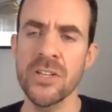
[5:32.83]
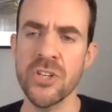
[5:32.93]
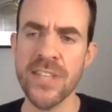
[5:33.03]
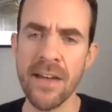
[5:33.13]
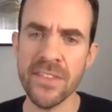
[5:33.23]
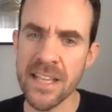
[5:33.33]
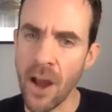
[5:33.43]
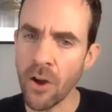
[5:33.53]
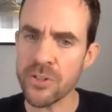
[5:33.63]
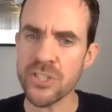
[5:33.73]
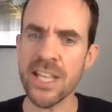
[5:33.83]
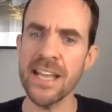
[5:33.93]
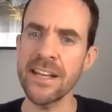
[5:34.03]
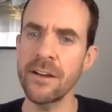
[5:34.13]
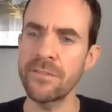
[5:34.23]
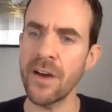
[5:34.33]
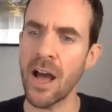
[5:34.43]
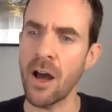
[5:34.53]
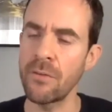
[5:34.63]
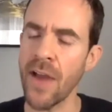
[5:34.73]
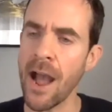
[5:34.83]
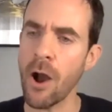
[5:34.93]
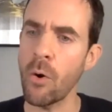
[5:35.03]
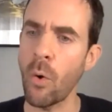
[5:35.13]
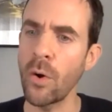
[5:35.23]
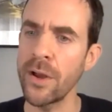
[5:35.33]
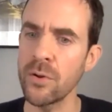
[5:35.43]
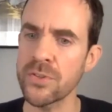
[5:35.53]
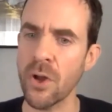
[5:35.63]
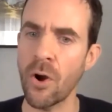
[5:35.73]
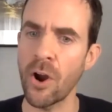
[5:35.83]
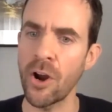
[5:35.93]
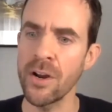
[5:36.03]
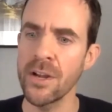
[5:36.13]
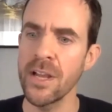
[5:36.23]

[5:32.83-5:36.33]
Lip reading: just having an understanding of how oils are